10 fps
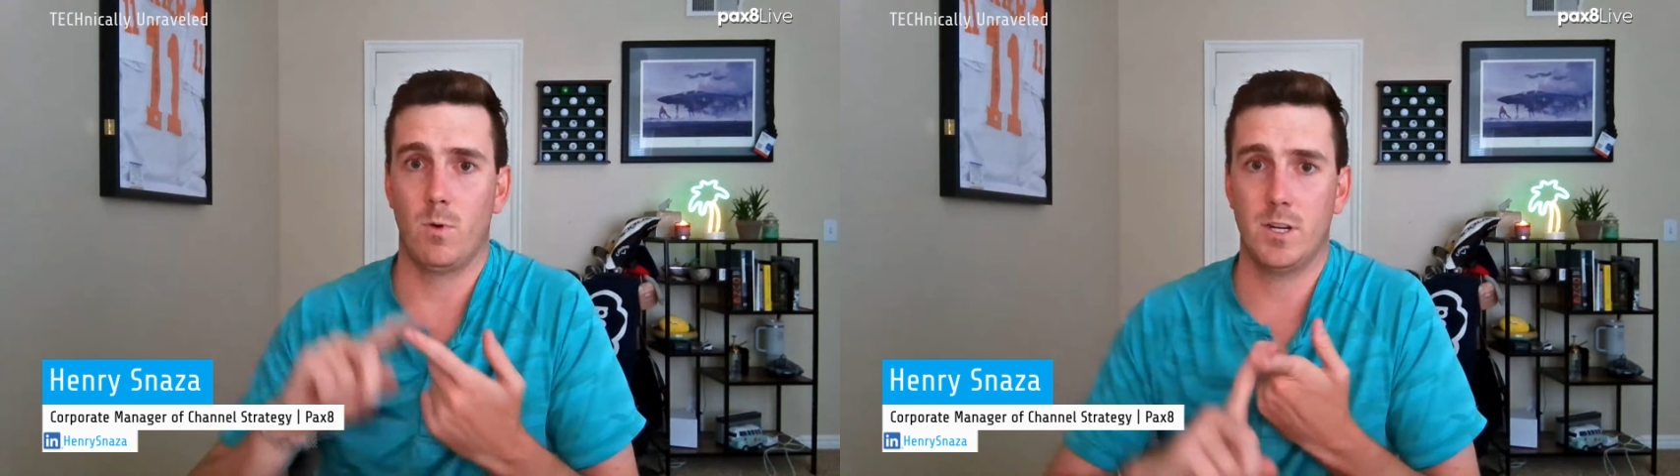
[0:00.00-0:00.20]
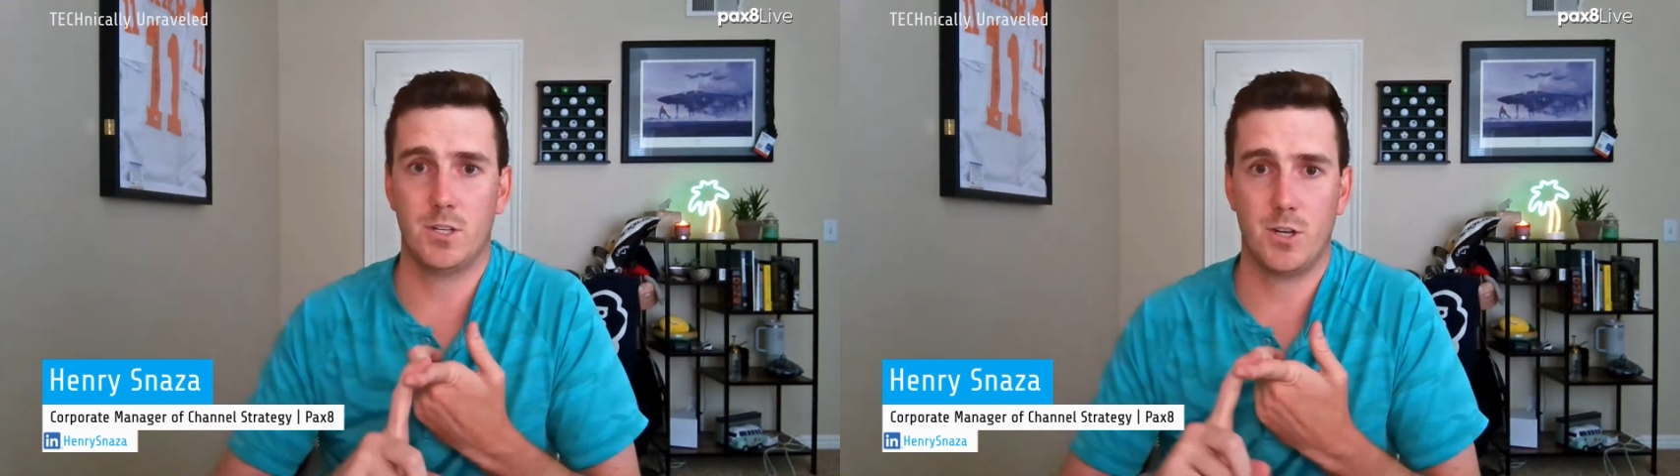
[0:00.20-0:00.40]

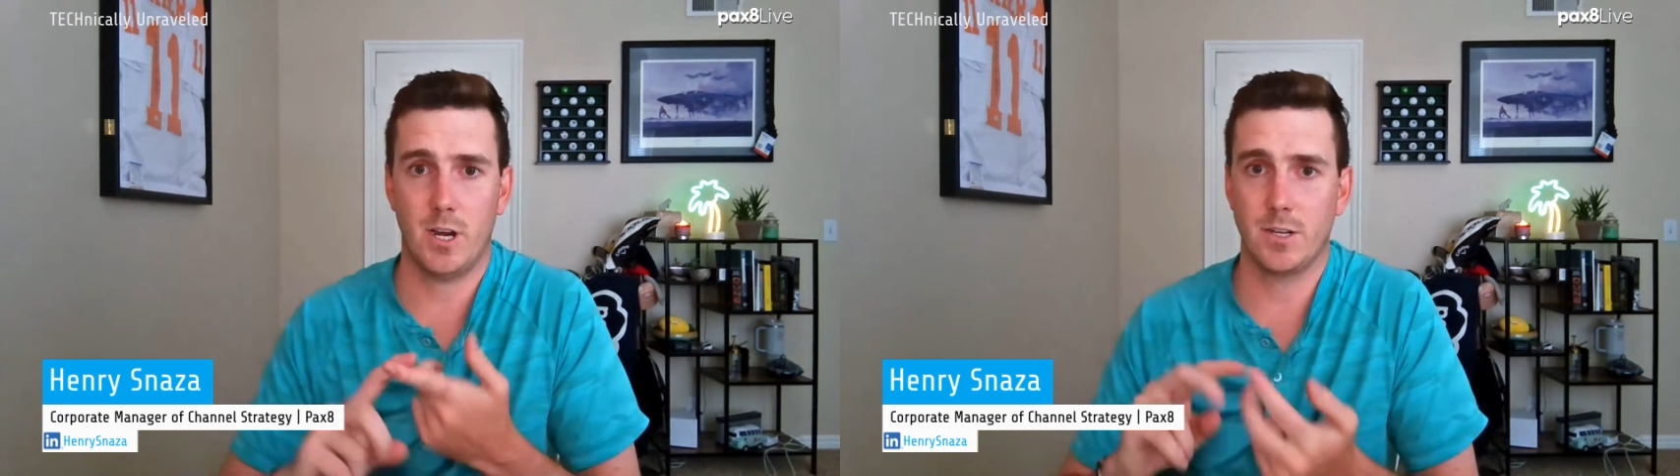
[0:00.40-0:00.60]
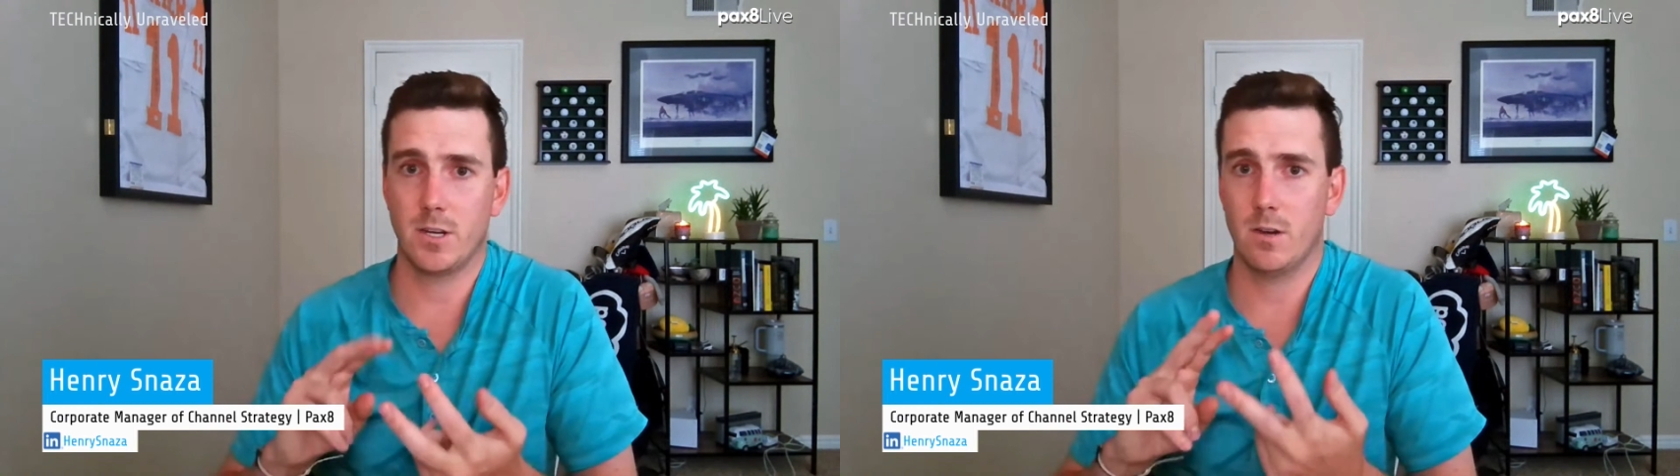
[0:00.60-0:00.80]
what's
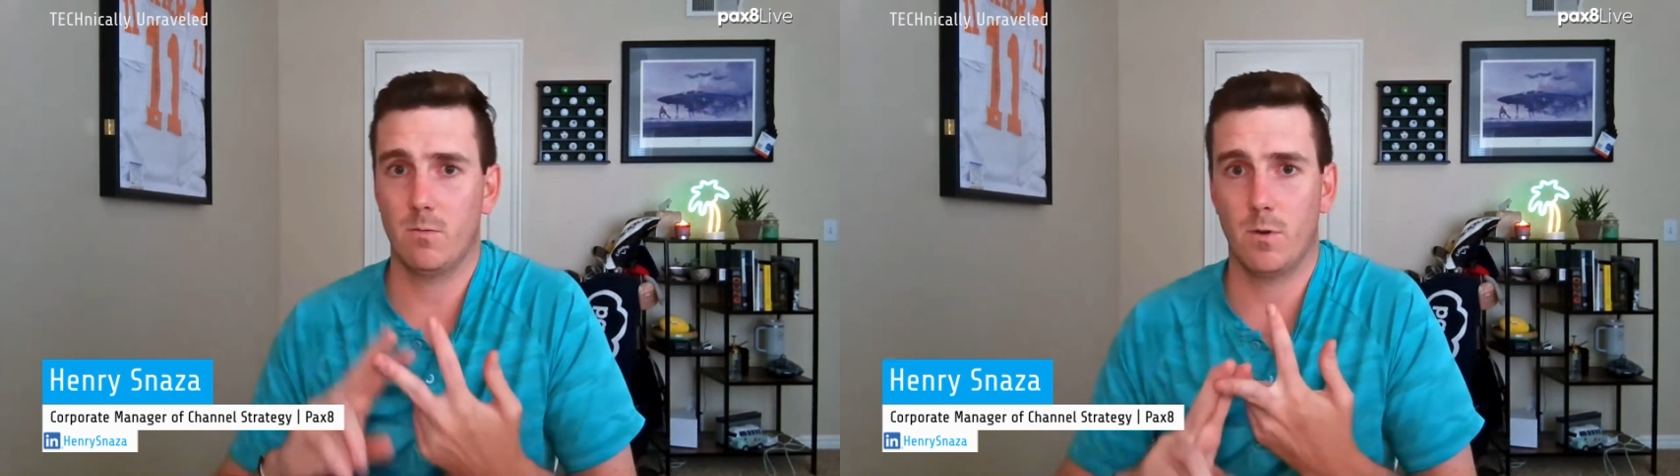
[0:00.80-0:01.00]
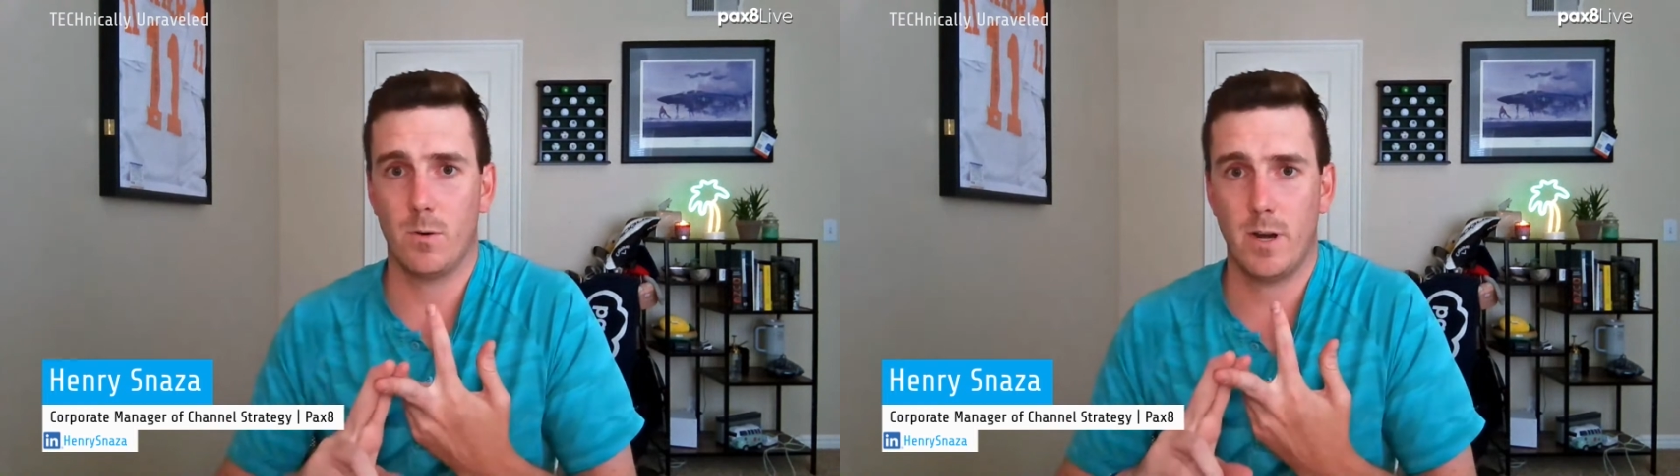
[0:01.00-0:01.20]
changing,
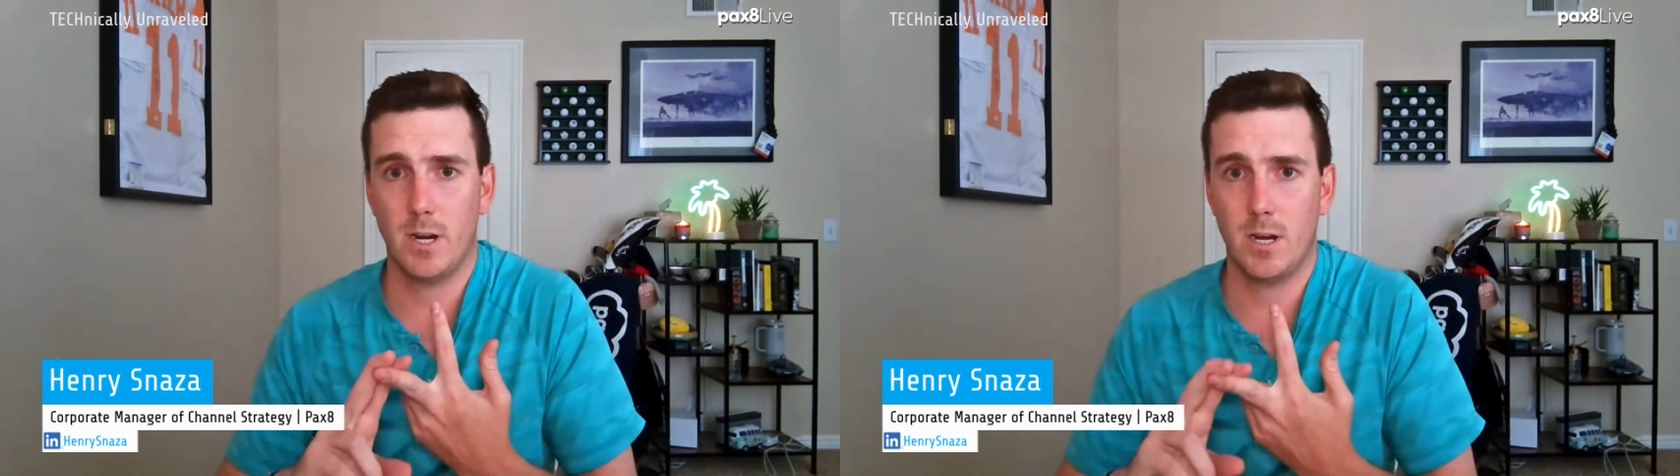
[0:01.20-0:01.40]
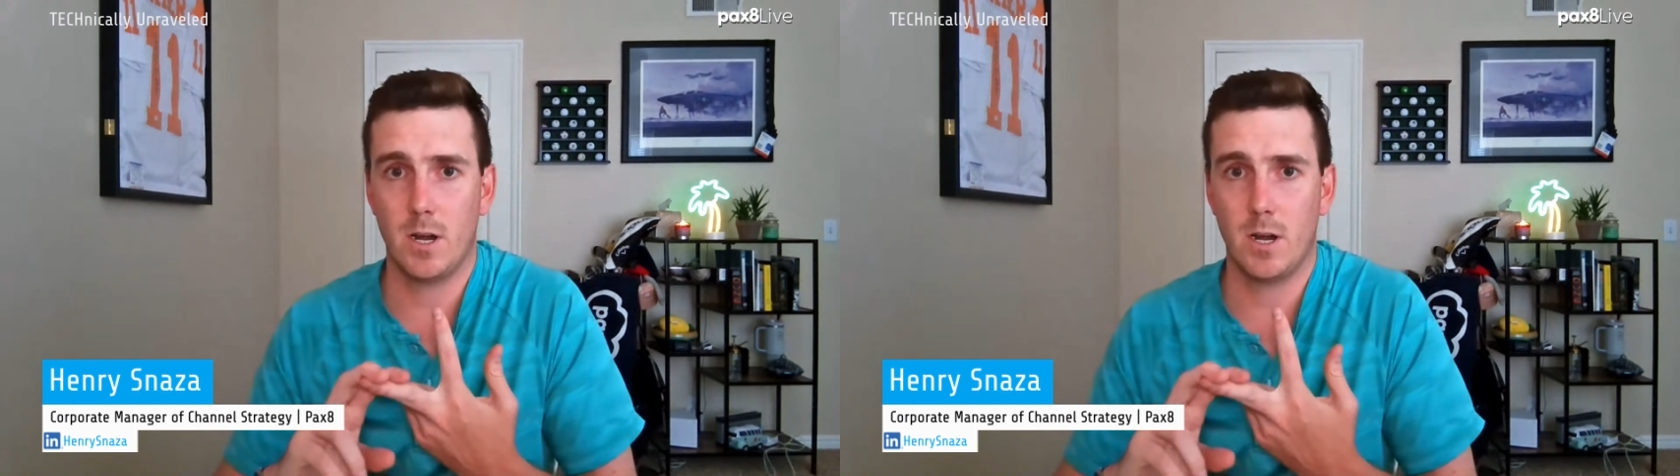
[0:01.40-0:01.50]
what do I need to